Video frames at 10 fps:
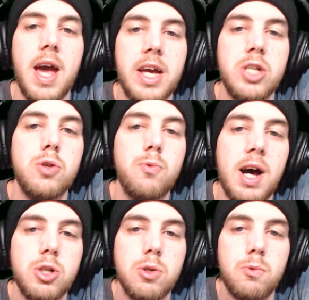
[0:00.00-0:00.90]
As you
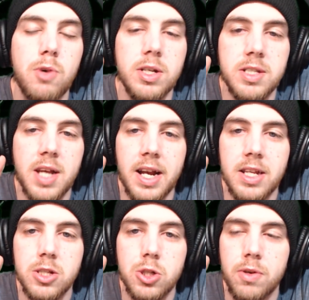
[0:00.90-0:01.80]
watch on one side
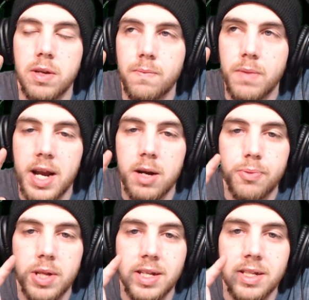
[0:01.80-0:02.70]
of the screen
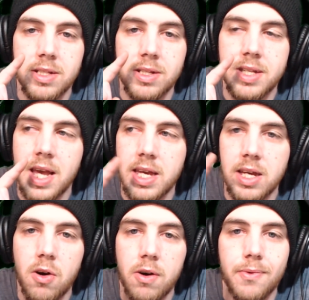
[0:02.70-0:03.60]
airplanes
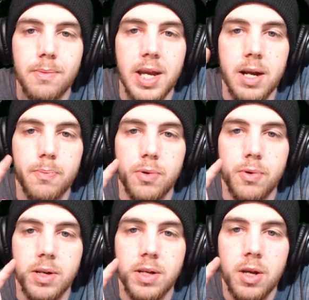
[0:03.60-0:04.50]
taking off from the airport,